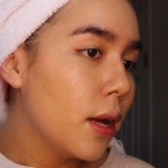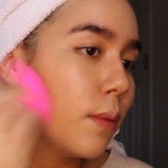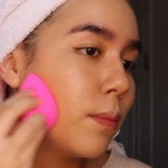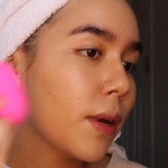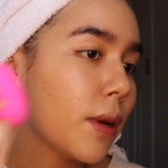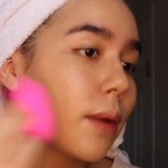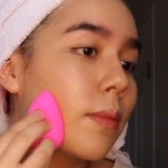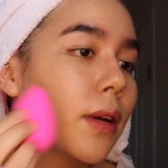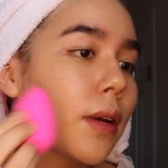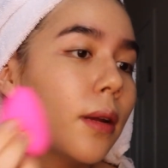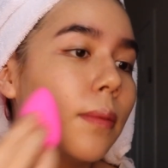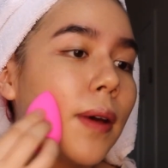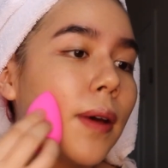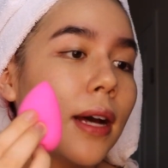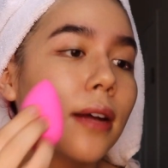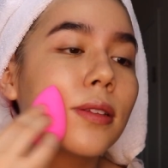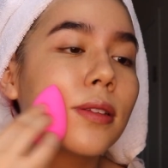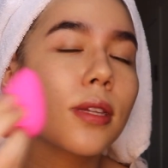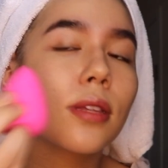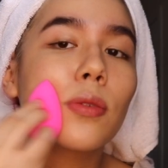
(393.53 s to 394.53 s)
But I'm gonna
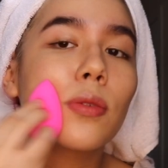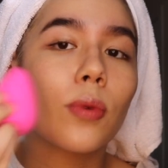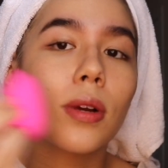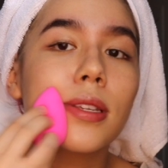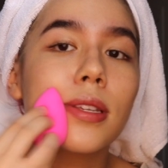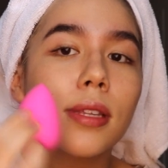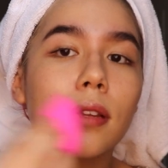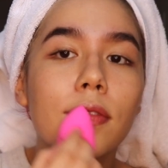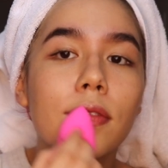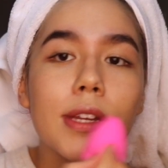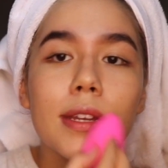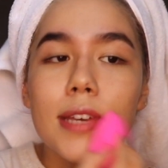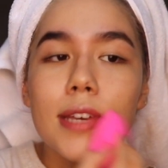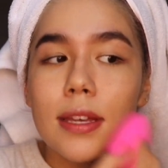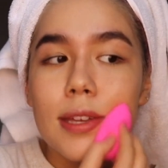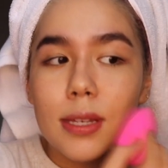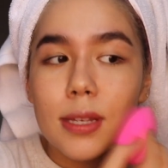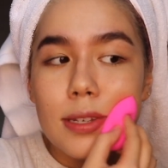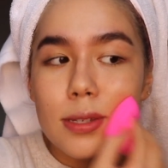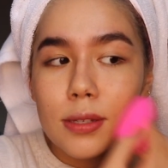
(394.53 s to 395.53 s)
pounce the rest of it
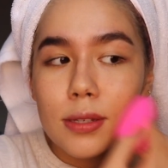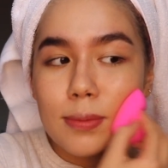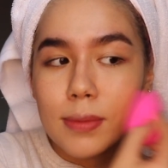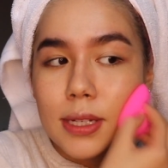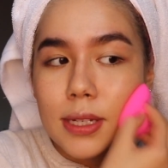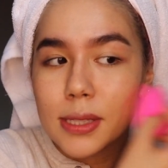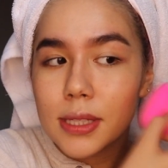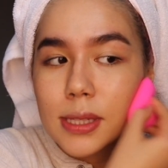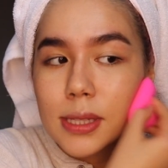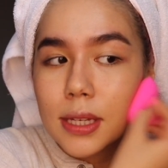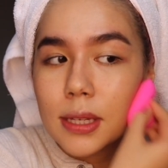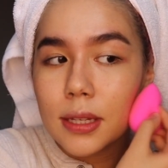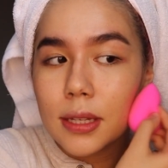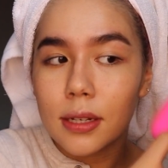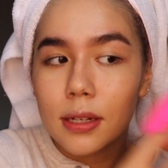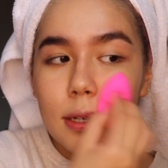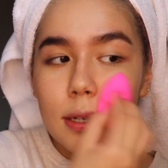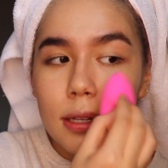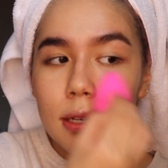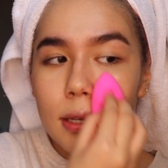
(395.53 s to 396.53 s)
into my
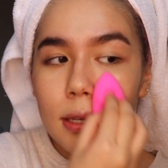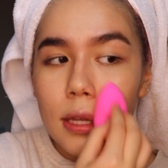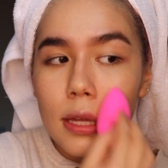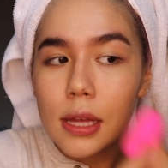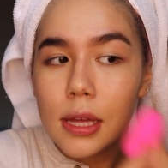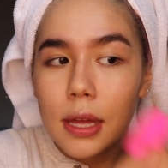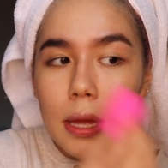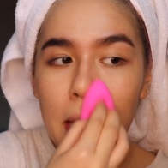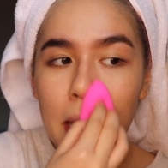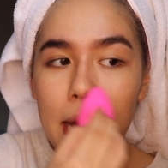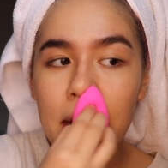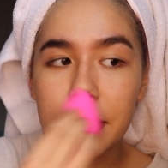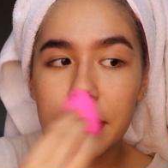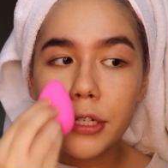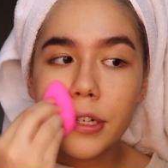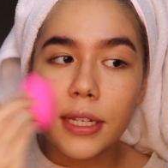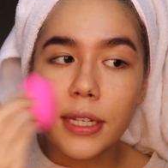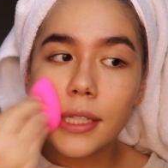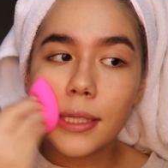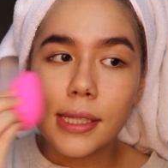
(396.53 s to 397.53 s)
skin.
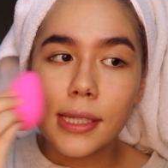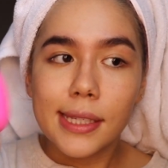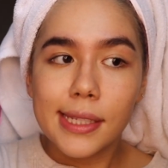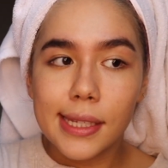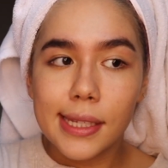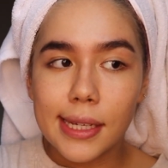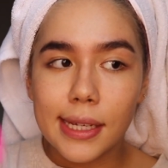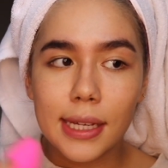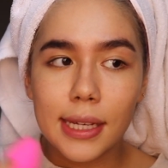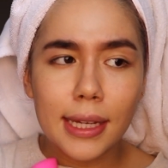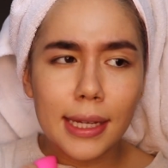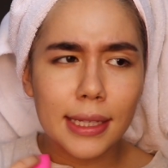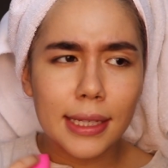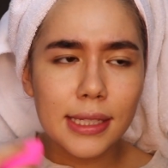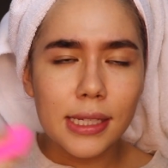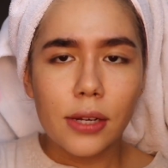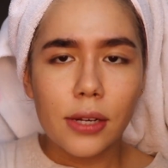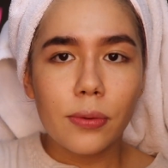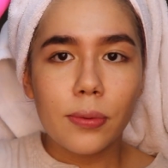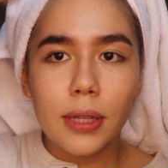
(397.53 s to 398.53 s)
As you can see, it
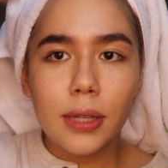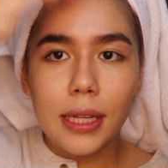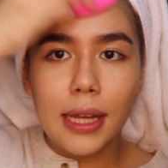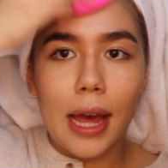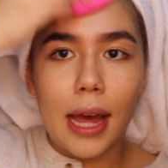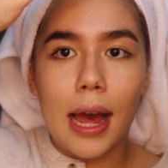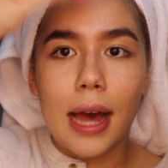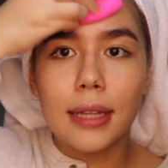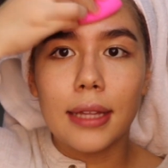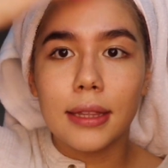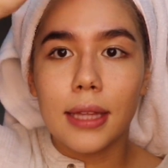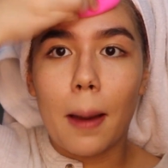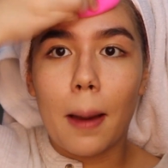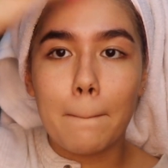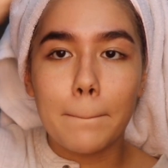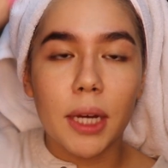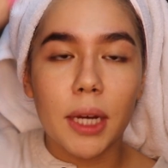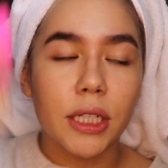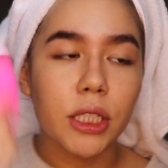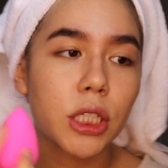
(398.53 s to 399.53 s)
didn't really add that
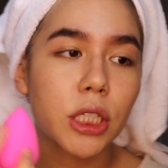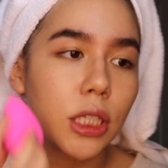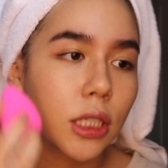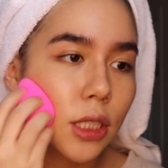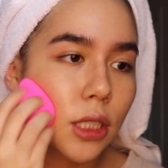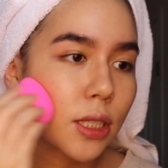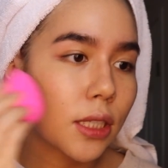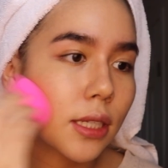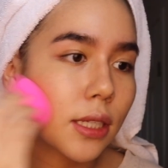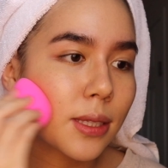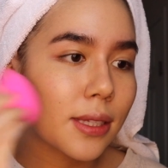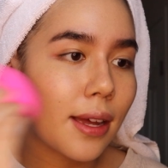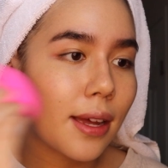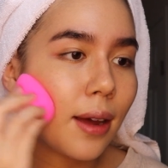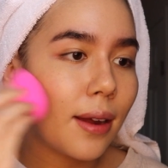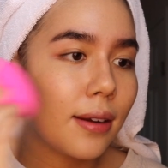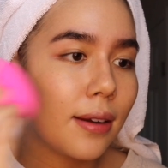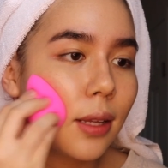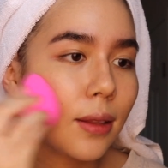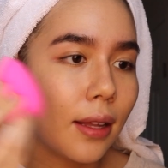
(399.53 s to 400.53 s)
much. It's just
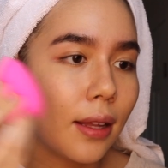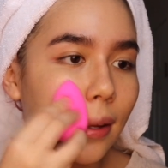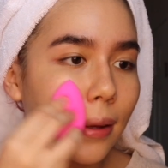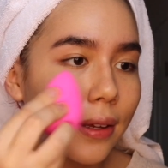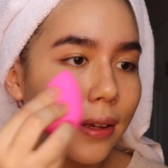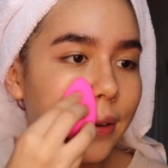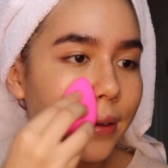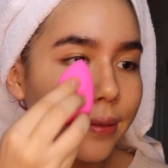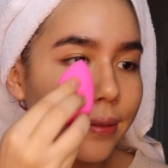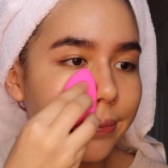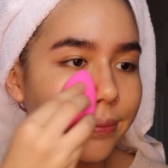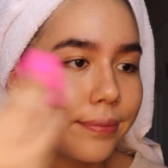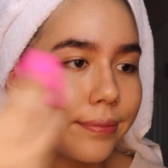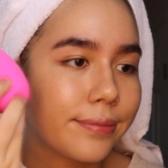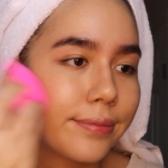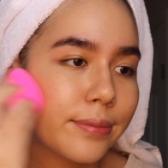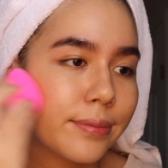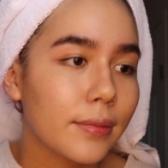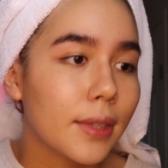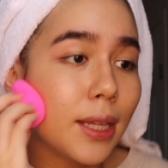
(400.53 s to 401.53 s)
kind of like
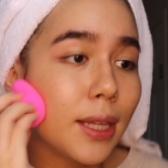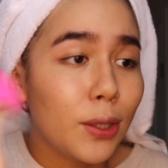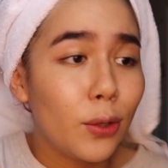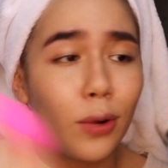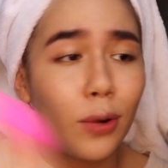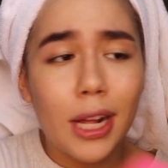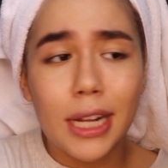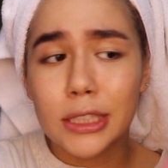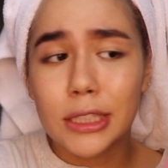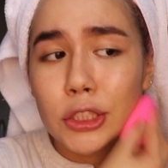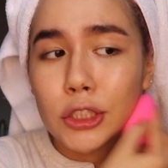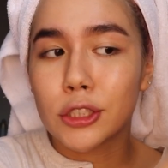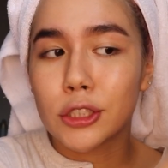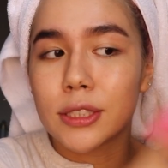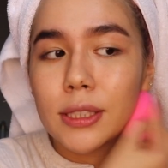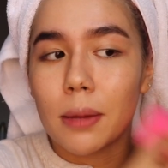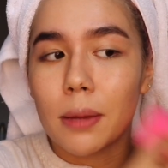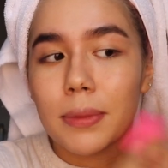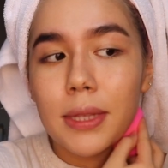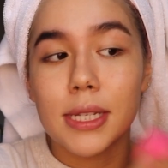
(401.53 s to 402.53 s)
a little extra
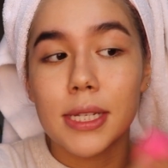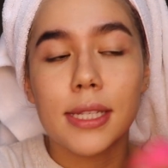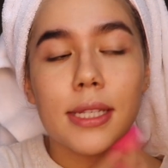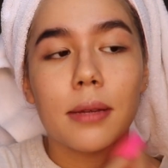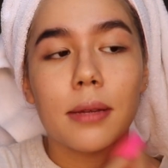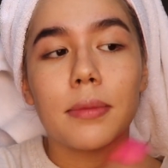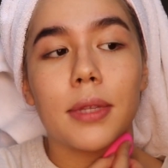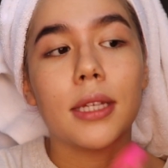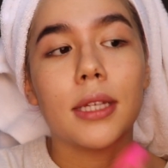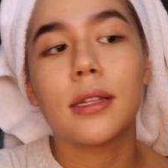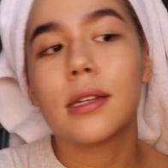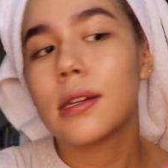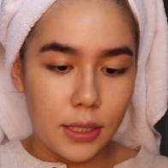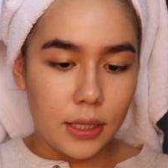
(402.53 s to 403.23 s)
something something.